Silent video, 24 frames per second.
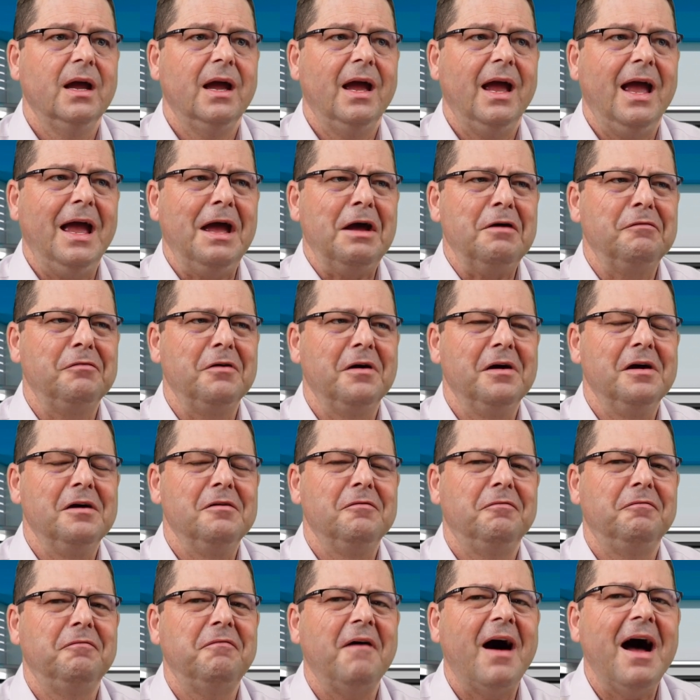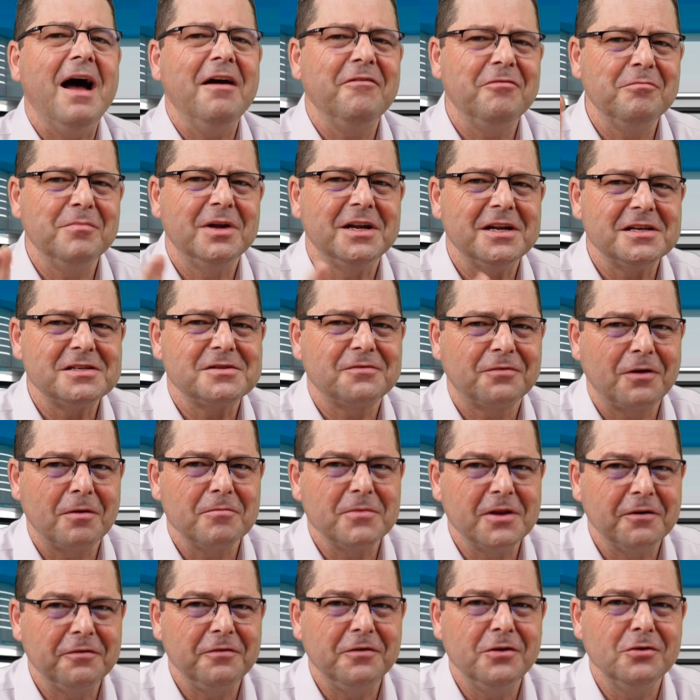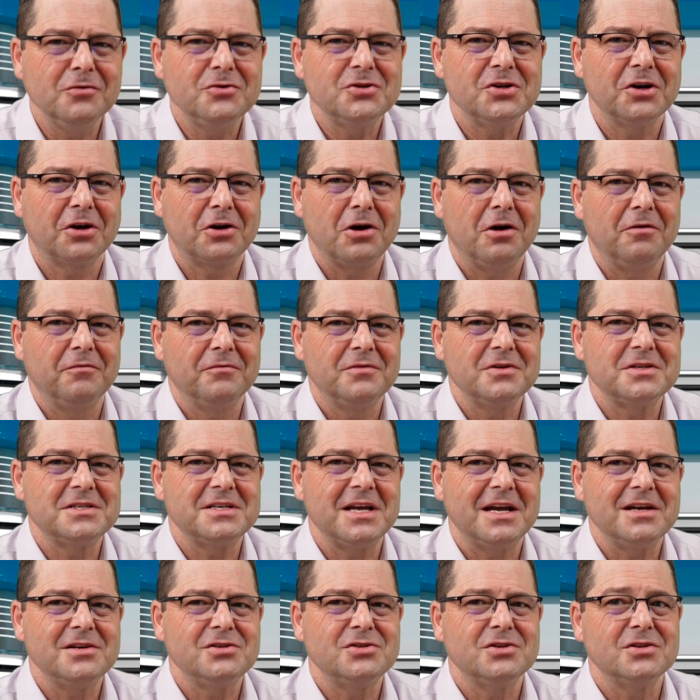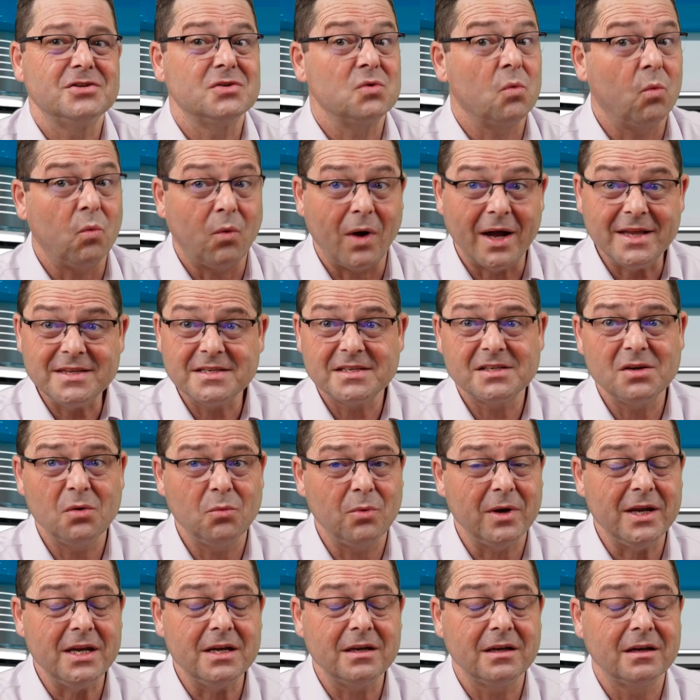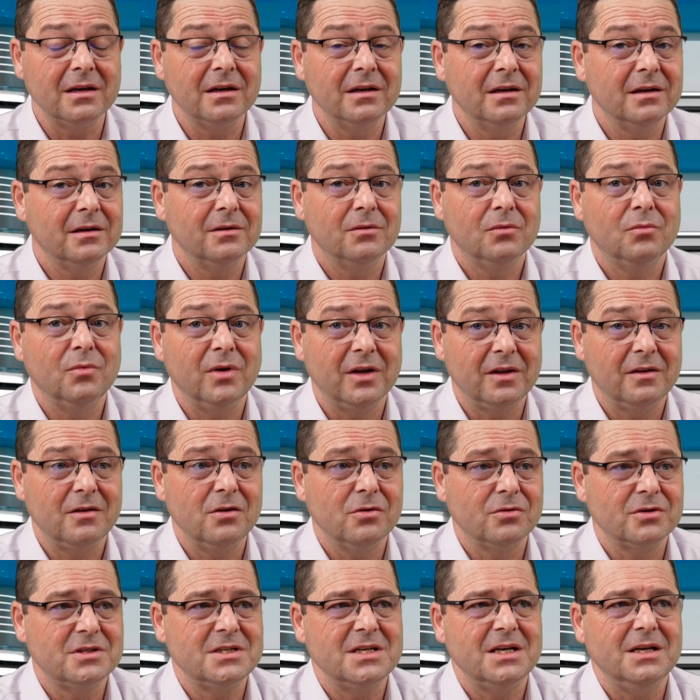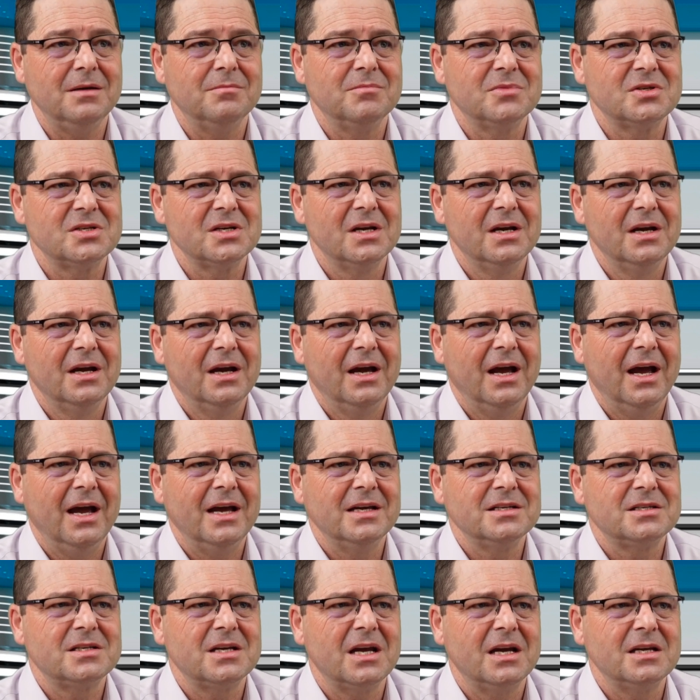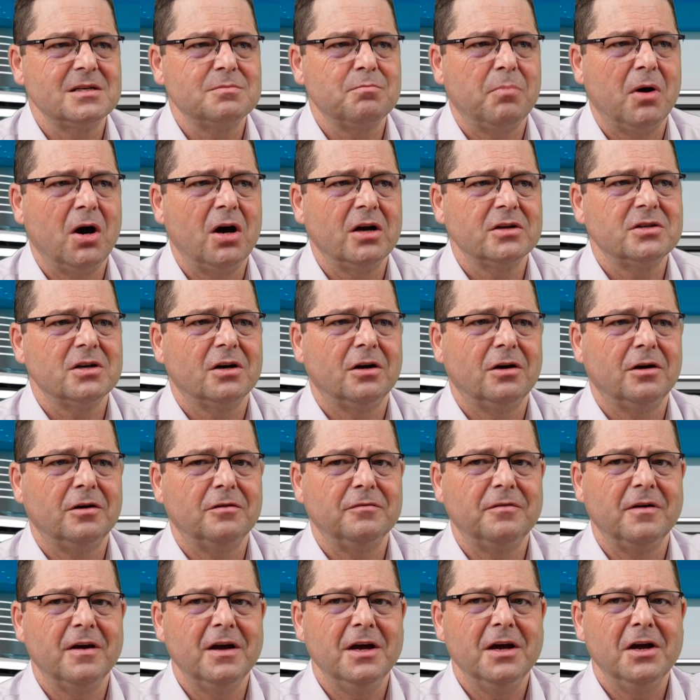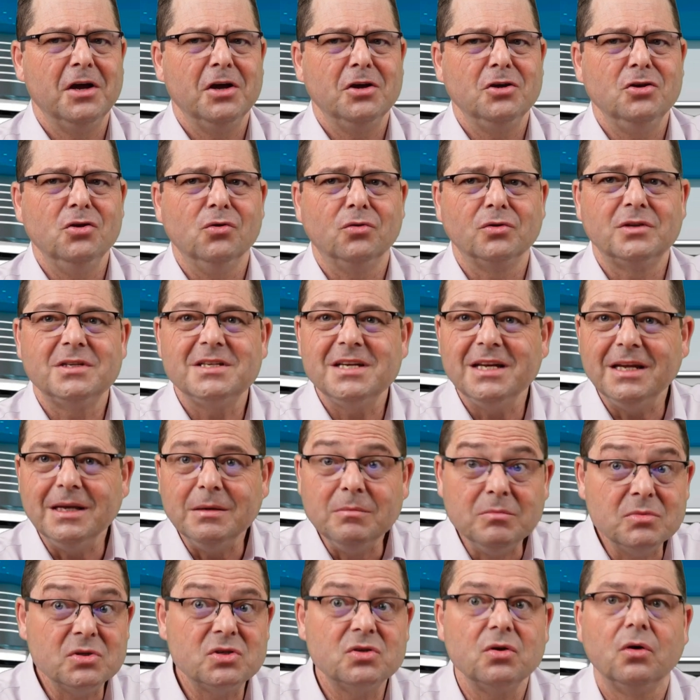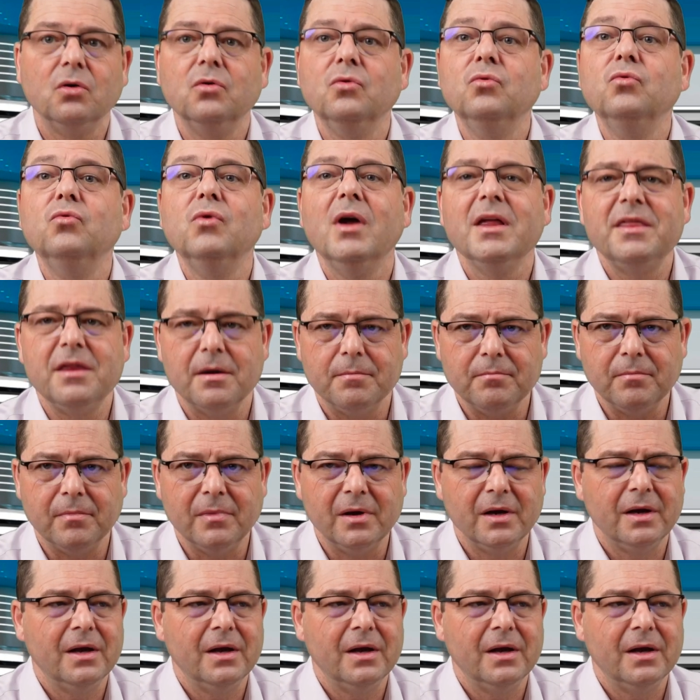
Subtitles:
Have 5 minutes from the future conversations once a week with your teams as part of your team's rhythm,